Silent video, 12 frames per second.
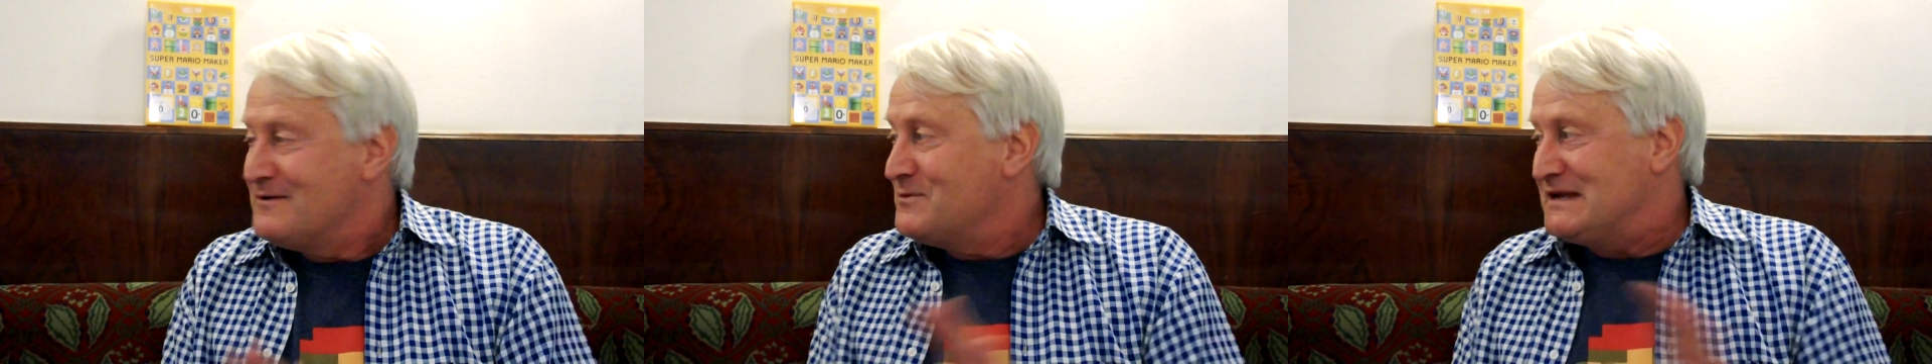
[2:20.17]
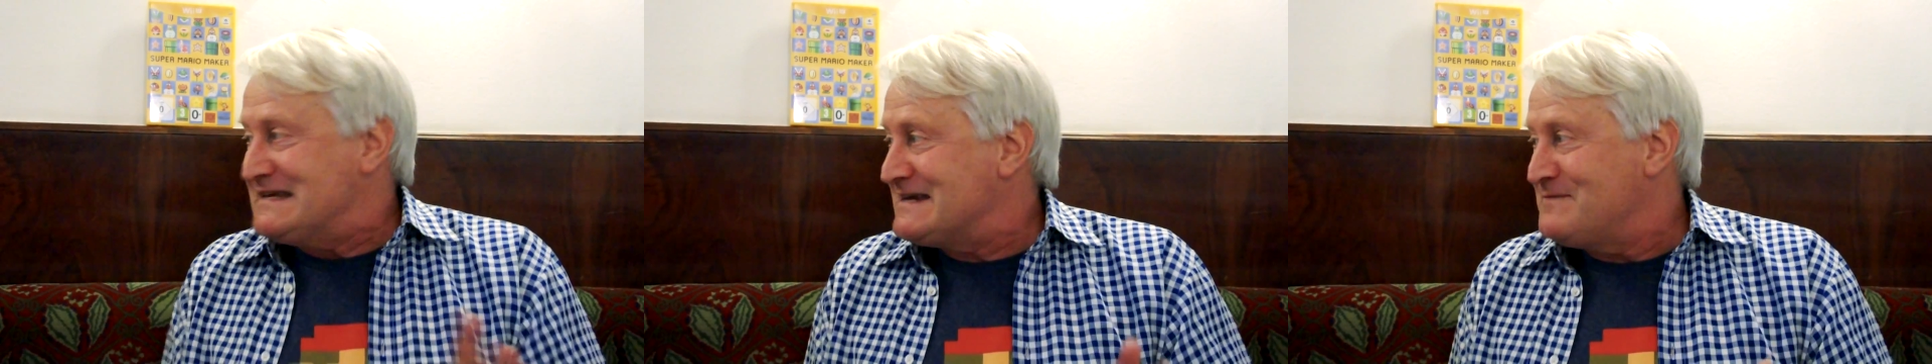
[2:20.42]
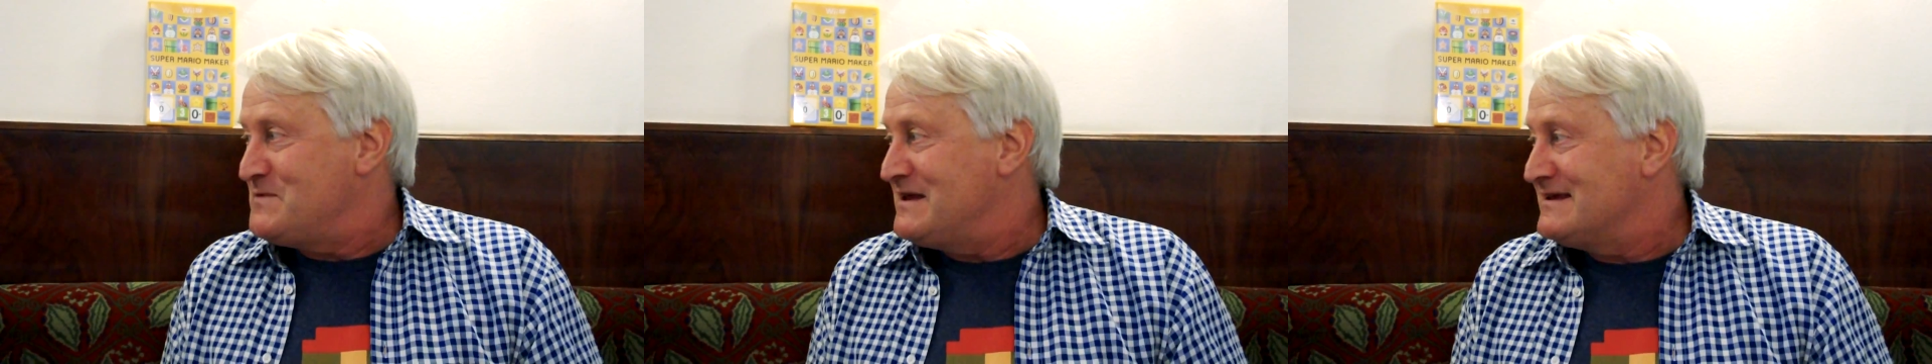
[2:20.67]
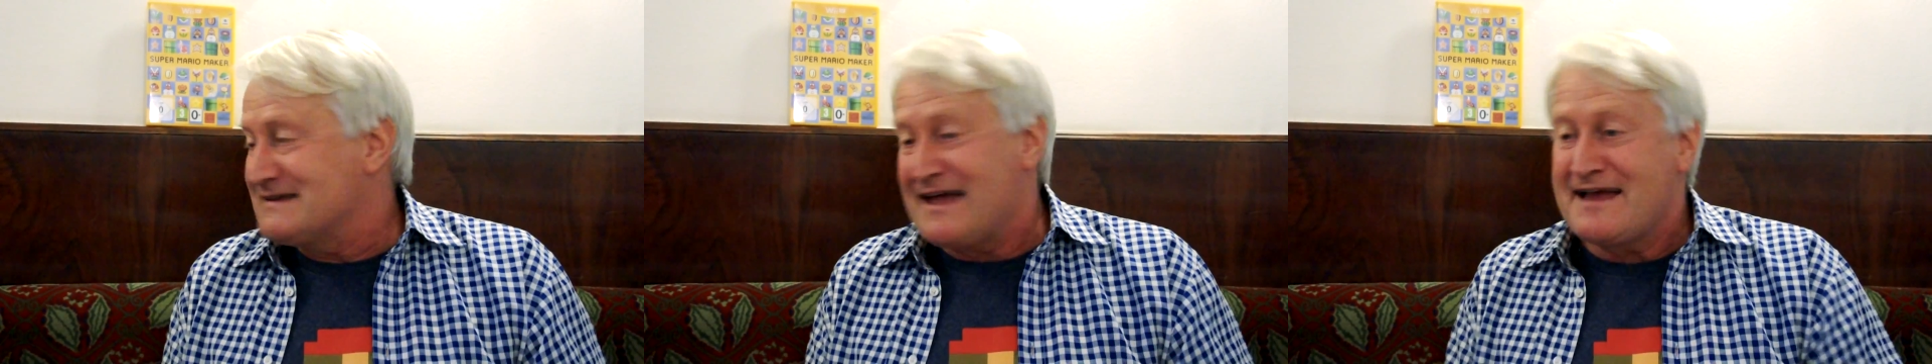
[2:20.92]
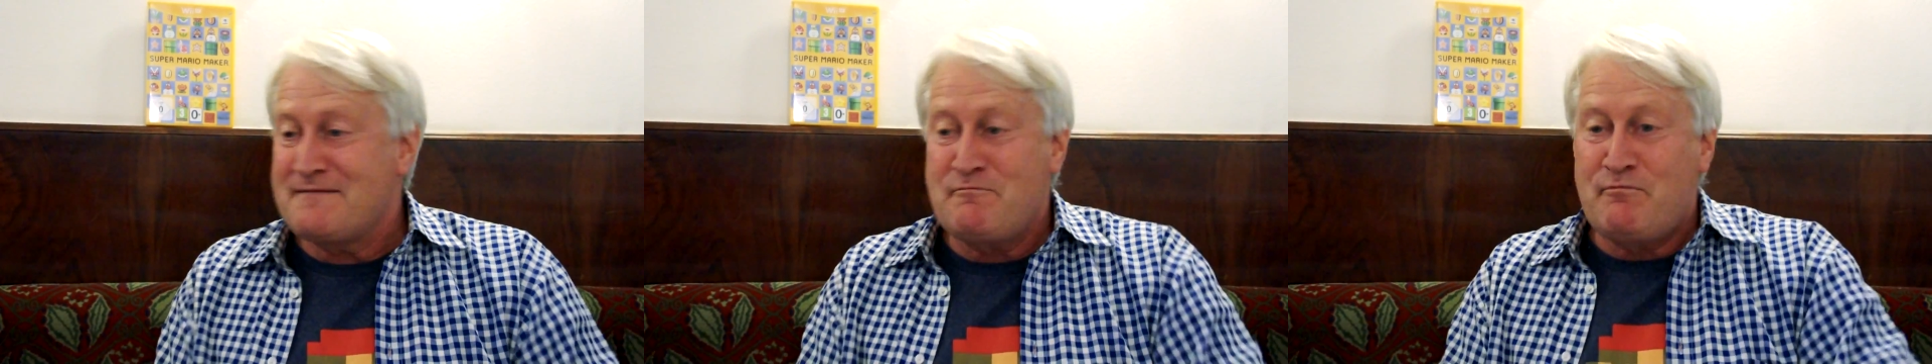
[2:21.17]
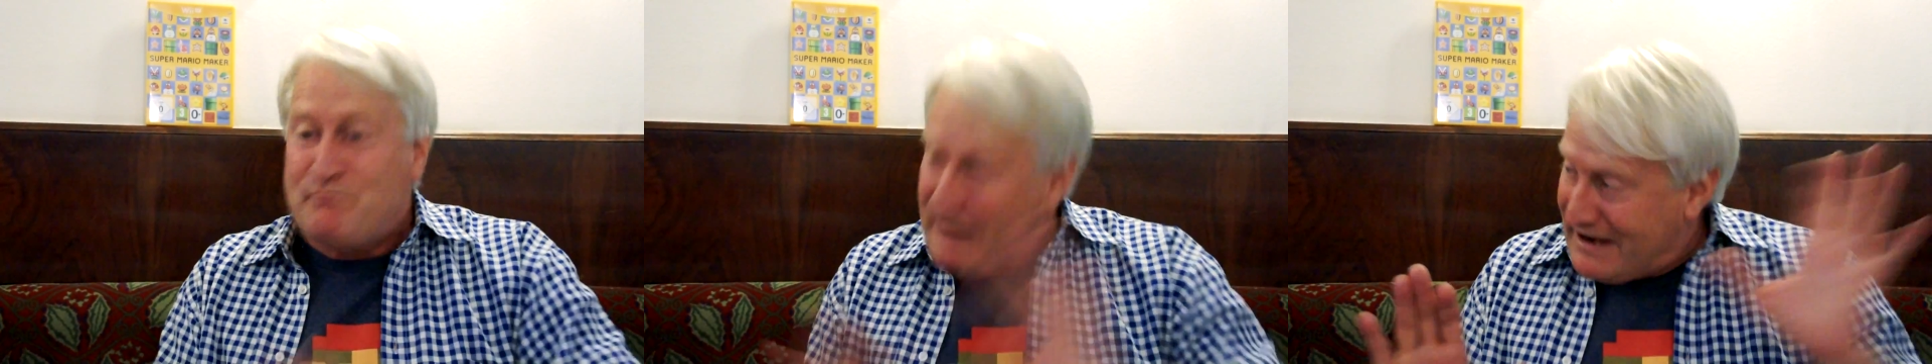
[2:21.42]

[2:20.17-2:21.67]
which to me is like